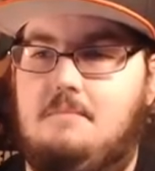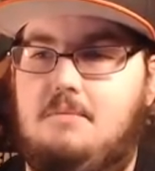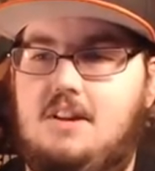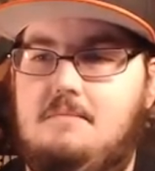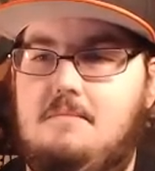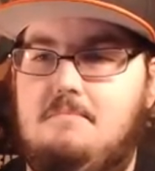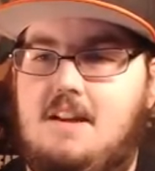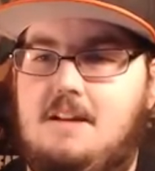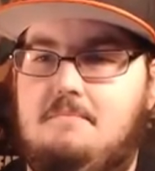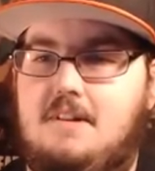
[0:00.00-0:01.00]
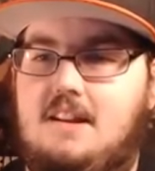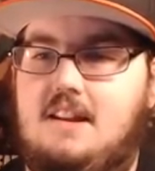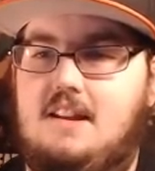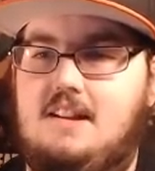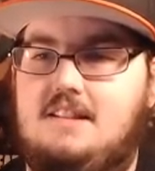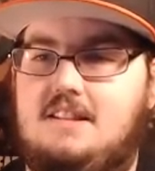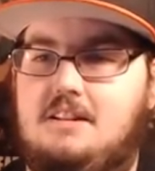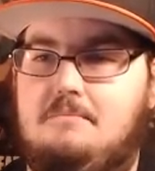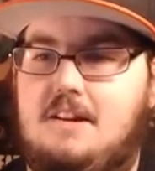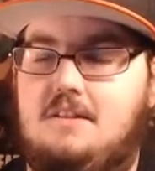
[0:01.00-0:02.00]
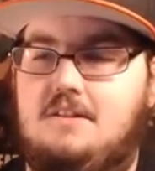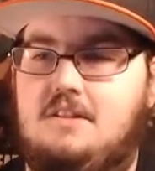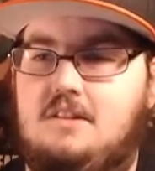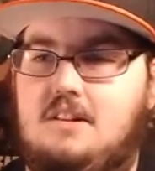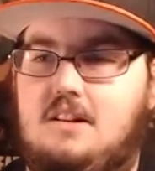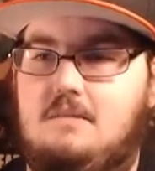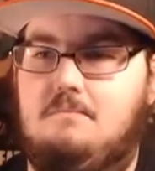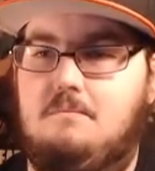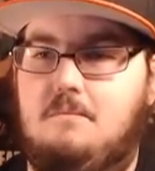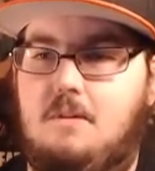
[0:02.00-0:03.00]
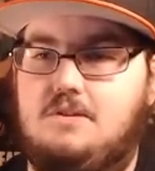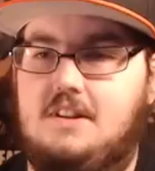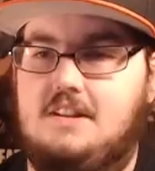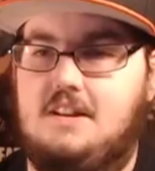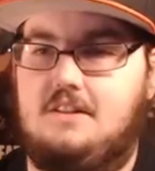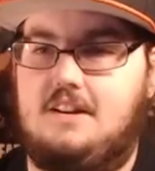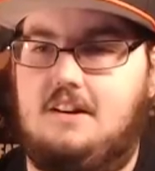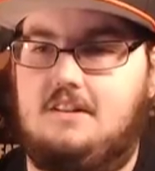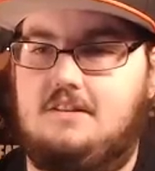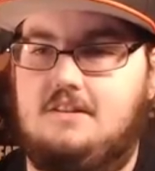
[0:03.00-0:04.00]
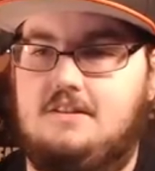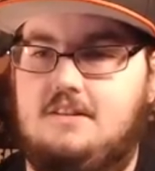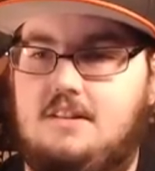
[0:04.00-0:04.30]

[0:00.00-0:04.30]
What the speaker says: Put him meh, but he is still better than most of these other characters.